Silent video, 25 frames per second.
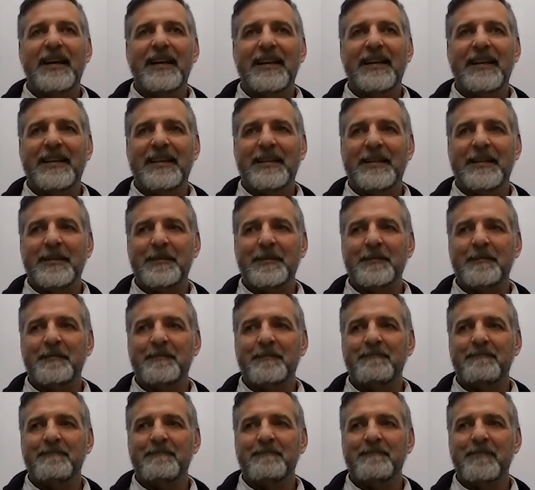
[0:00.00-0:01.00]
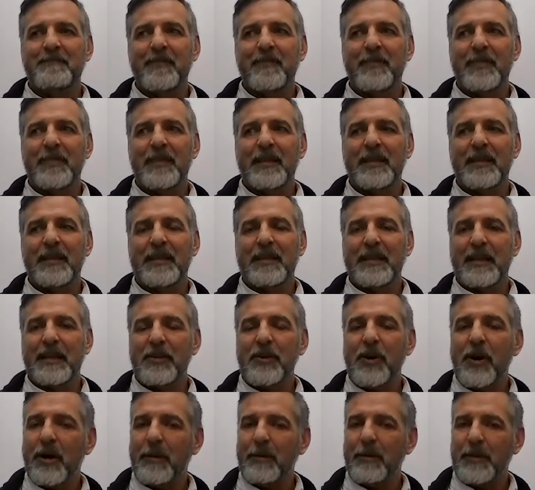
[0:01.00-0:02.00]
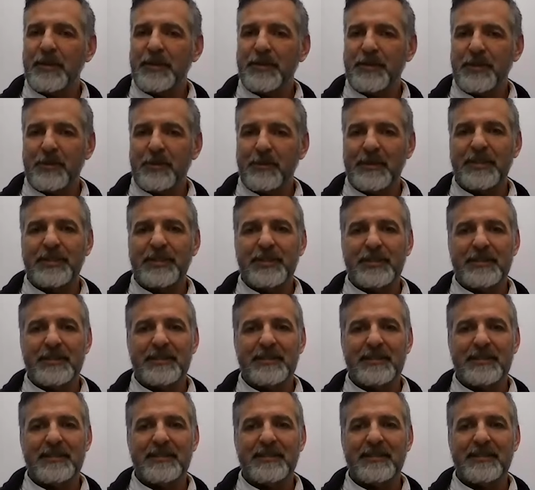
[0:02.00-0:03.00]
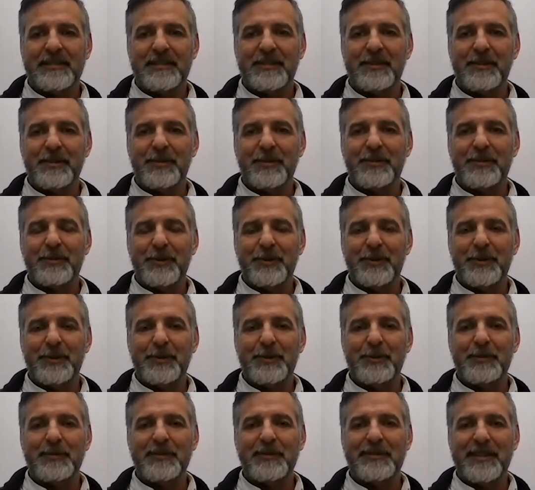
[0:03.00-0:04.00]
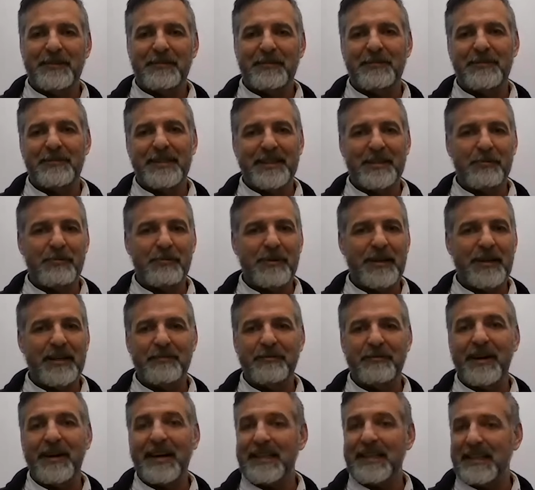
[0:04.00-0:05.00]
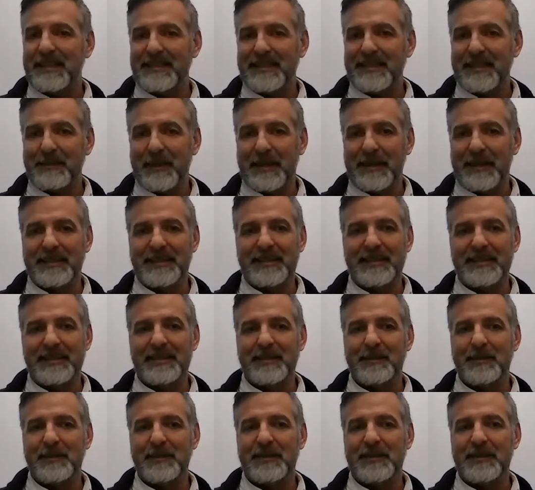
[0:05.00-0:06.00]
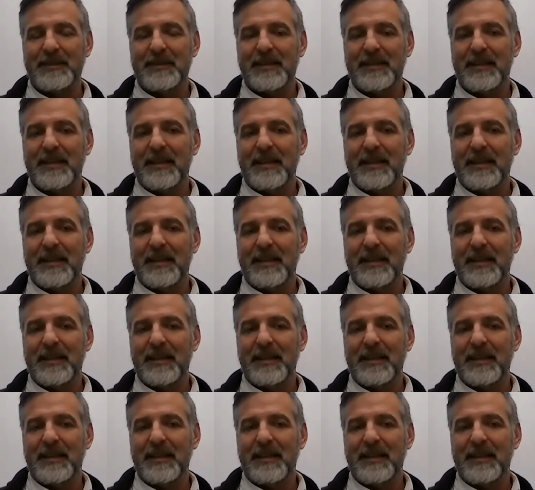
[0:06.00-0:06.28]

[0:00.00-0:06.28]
can accomplish their missions through different and creative financing mechanisms.